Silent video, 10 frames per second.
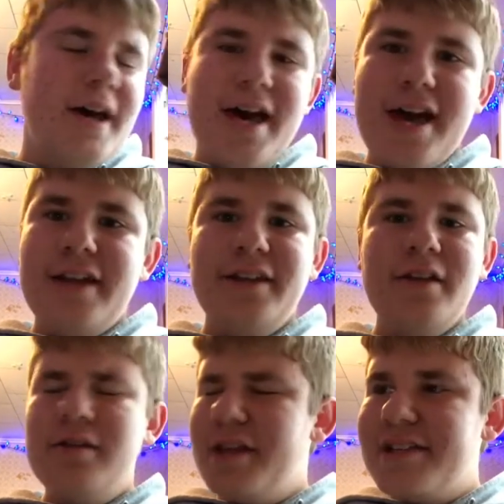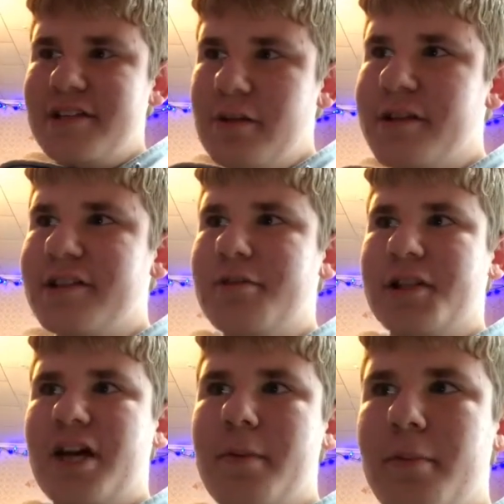And that's another thing, too. A
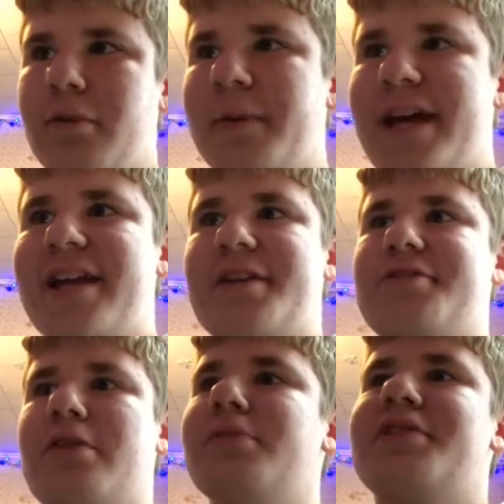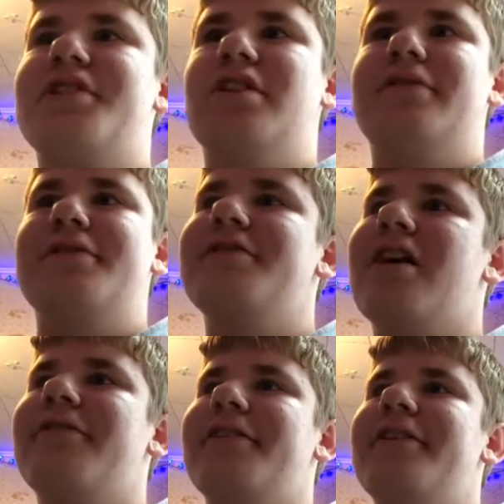lot of people have been getting in trouble this year for
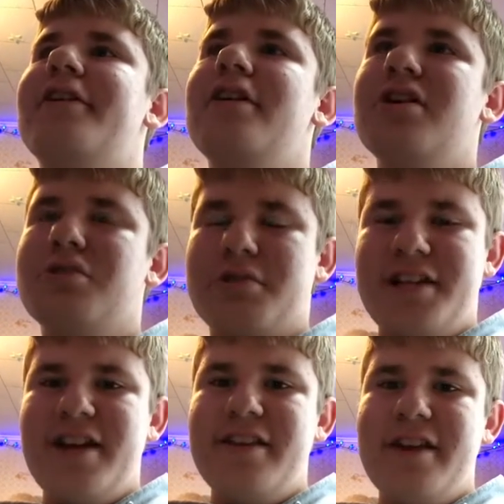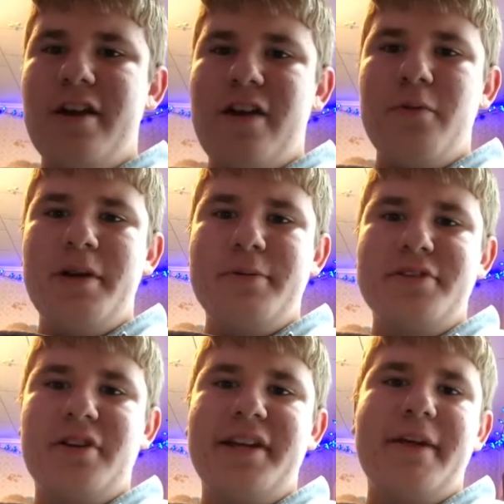stuff, and towards the end of the year, everybody was
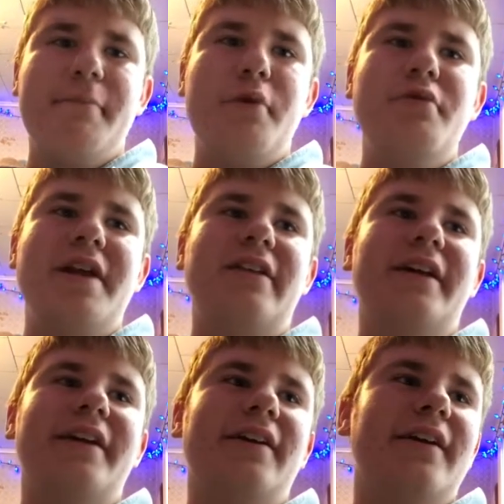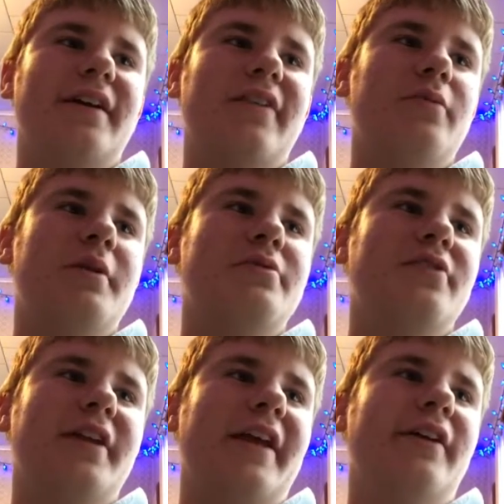starting to get moody. Like, everybody was
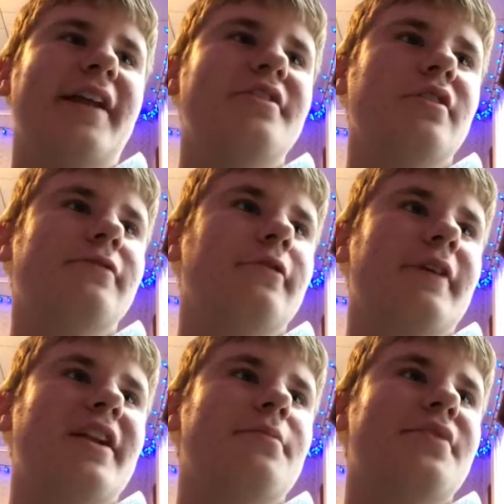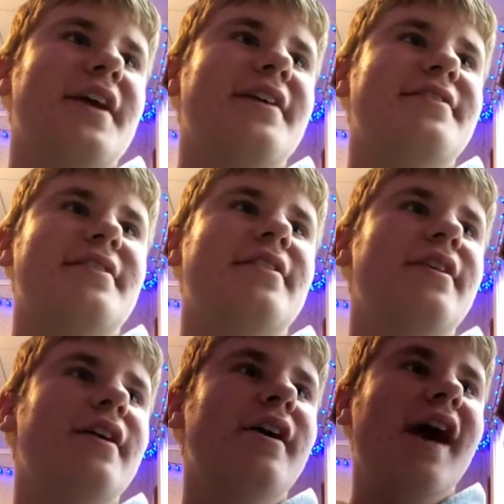starting to yell at each other for random things, and
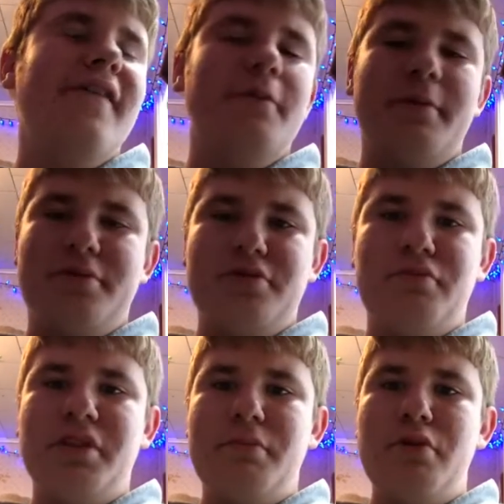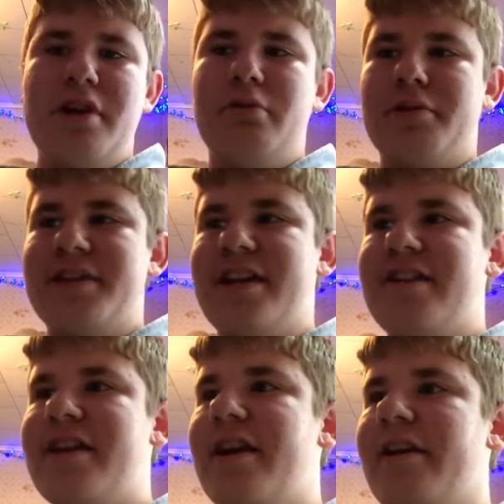everybody was just really moody towards the end
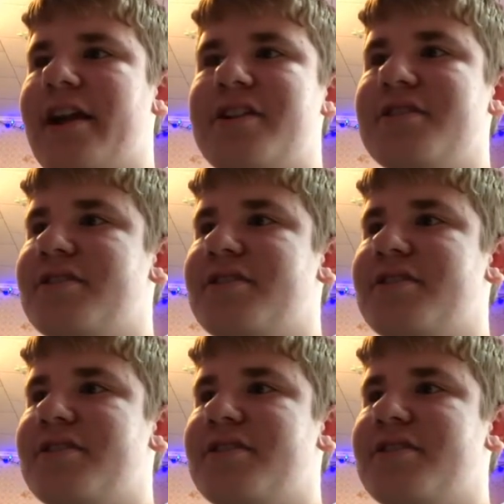of the year, and I